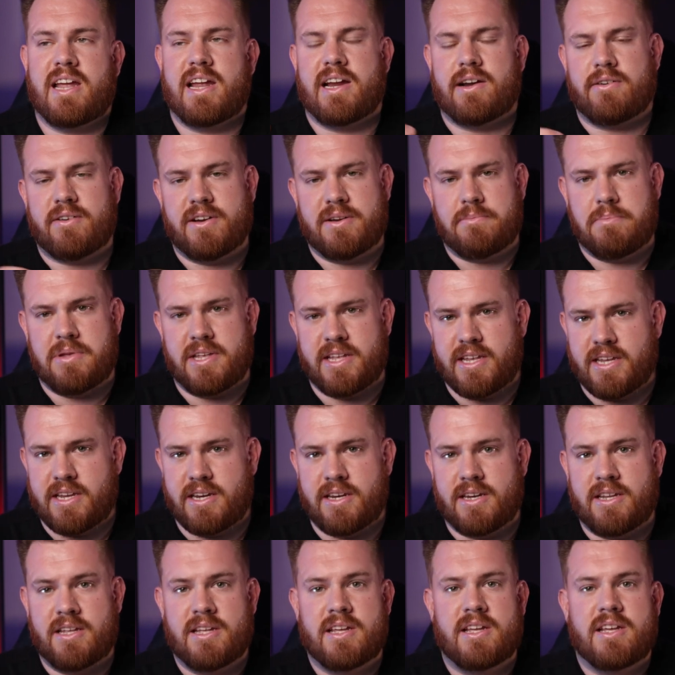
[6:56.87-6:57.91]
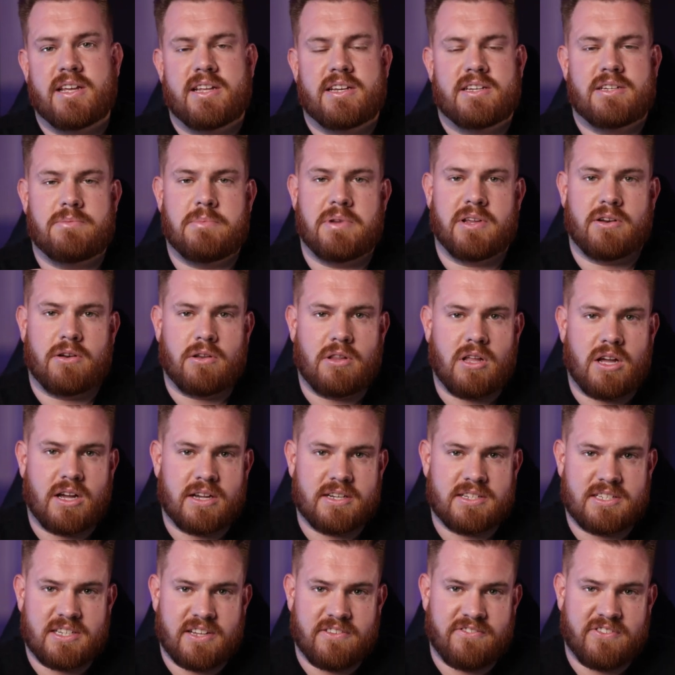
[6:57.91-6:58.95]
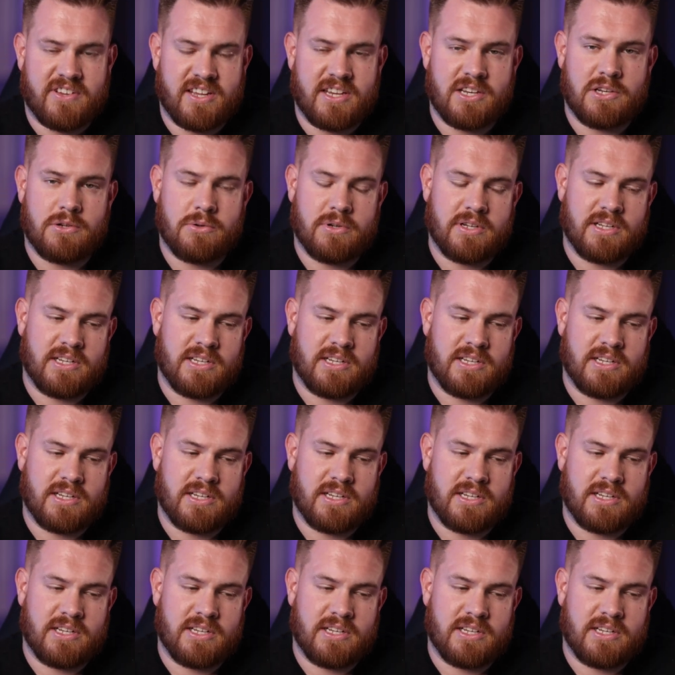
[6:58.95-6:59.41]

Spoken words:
airy pin to be able to lock stuff into